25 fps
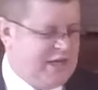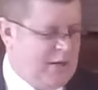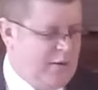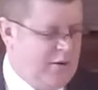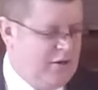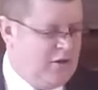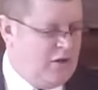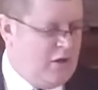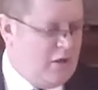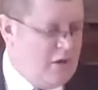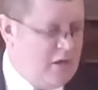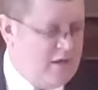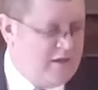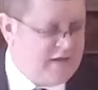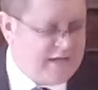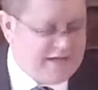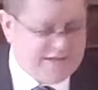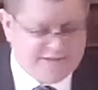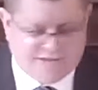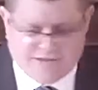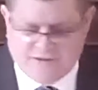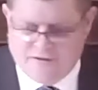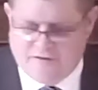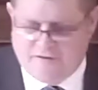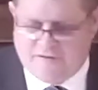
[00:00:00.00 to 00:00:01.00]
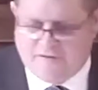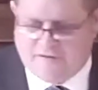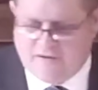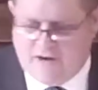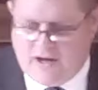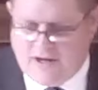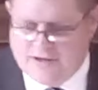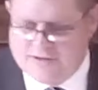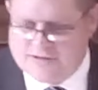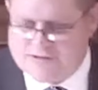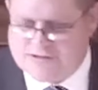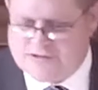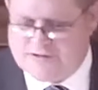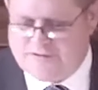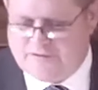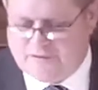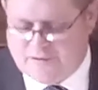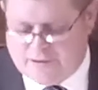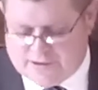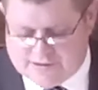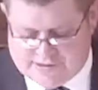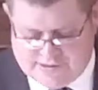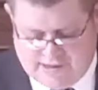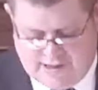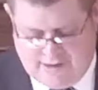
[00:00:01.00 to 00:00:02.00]
on holiday to France, for
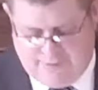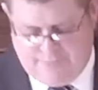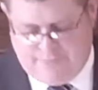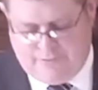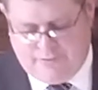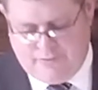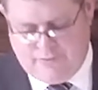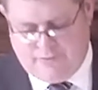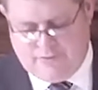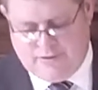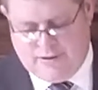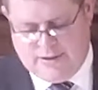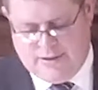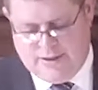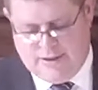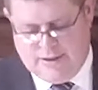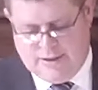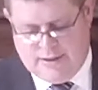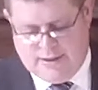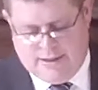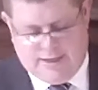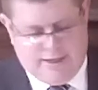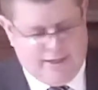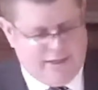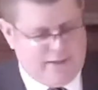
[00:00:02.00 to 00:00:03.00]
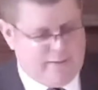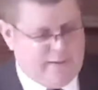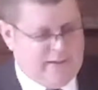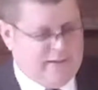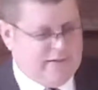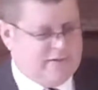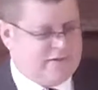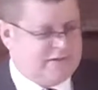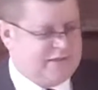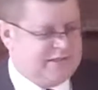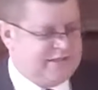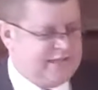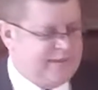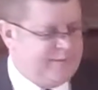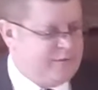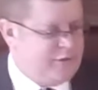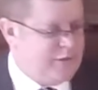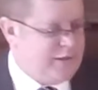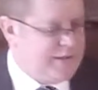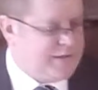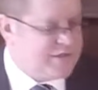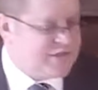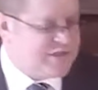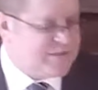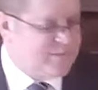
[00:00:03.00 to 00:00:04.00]
example, and you went to
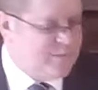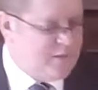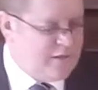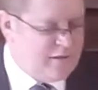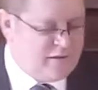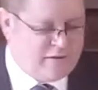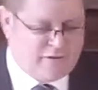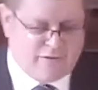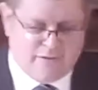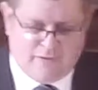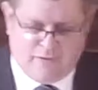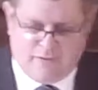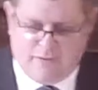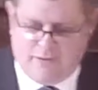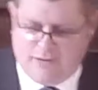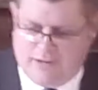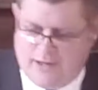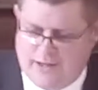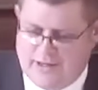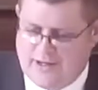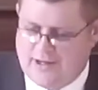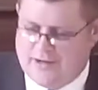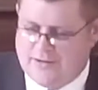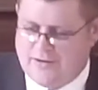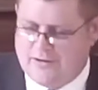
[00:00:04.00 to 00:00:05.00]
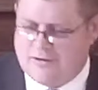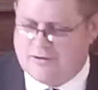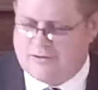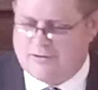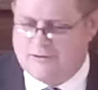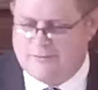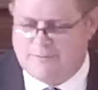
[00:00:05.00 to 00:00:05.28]
W.H. Smith or any other good